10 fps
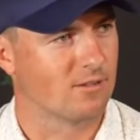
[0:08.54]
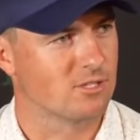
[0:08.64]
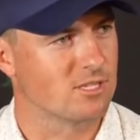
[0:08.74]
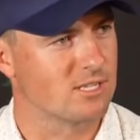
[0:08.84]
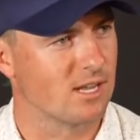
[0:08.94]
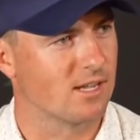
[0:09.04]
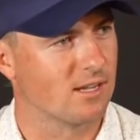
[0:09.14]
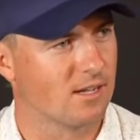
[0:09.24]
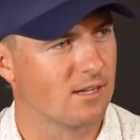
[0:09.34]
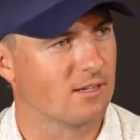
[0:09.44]
just
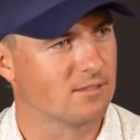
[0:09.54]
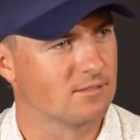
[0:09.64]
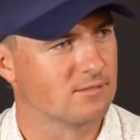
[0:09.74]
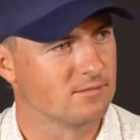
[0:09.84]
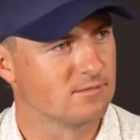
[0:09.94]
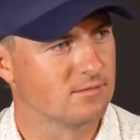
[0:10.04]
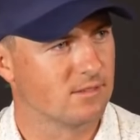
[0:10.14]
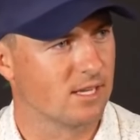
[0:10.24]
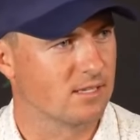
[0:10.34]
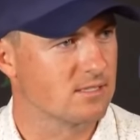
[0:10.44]
say
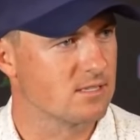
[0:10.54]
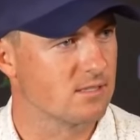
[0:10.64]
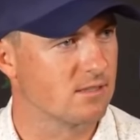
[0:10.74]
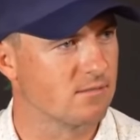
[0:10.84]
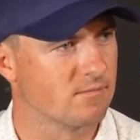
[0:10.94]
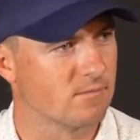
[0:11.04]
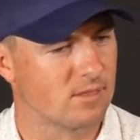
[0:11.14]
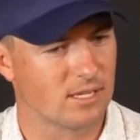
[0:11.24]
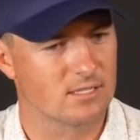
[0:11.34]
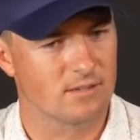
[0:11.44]
things
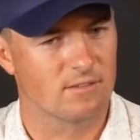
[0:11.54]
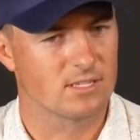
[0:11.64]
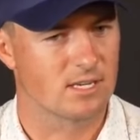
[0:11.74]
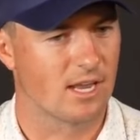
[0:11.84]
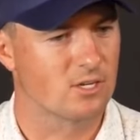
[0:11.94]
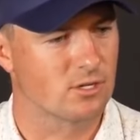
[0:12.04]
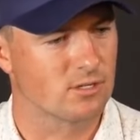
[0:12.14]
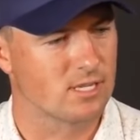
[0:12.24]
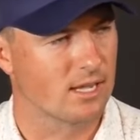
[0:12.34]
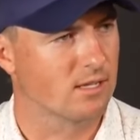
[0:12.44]
of this nature
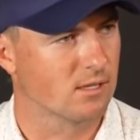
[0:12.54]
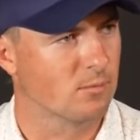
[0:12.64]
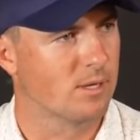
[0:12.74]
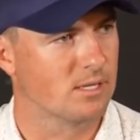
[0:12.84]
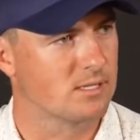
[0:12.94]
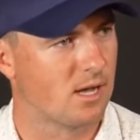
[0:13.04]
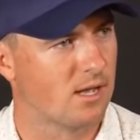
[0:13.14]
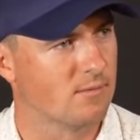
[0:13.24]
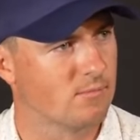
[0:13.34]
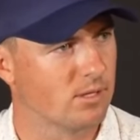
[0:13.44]
take a little bit of
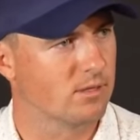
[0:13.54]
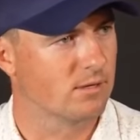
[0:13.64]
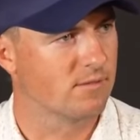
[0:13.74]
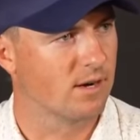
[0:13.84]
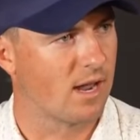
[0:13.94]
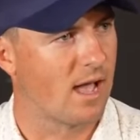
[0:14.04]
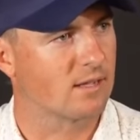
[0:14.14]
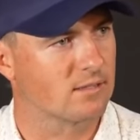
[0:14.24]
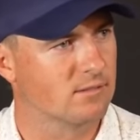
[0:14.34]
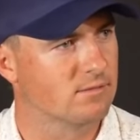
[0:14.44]
time, but they're very
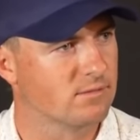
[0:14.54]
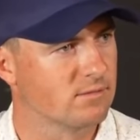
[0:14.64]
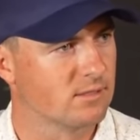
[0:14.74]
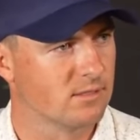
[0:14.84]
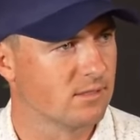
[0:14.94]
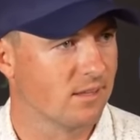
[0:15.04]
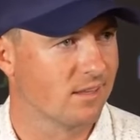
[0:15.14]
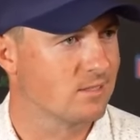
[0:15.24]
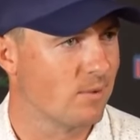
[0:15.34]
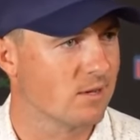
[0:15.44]
active. And
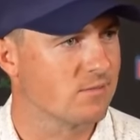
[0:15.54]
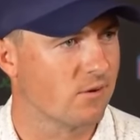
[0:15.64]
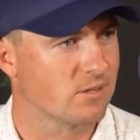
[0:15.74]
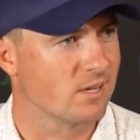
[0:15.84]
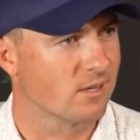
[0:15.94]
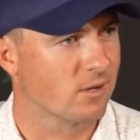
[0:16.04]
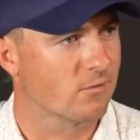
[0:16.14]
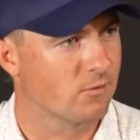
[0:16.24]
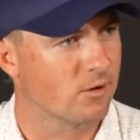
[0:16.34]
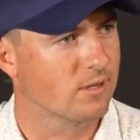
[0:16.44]
that's about as far as I can go
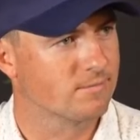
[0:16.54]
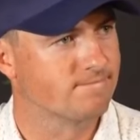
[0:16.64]
for you.